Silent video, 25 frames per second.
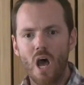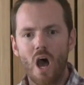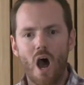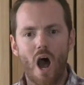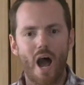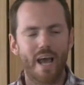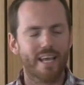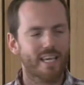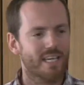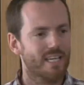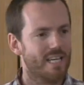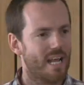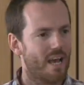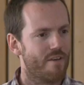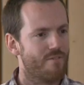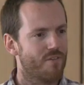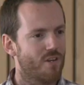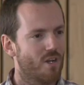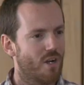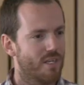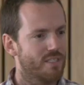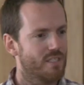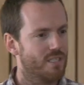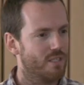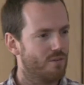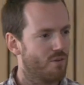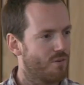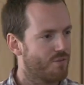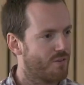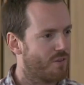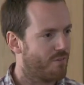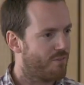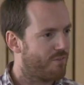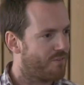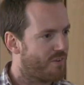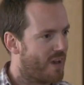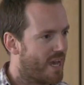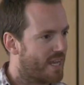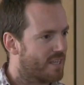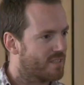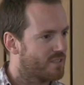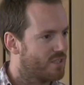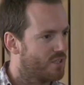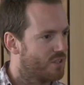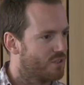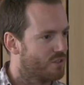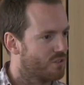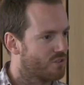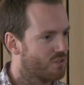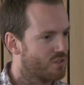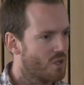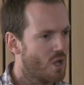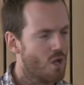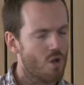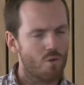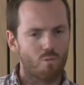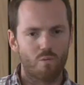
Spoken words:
I can have an idea of the factors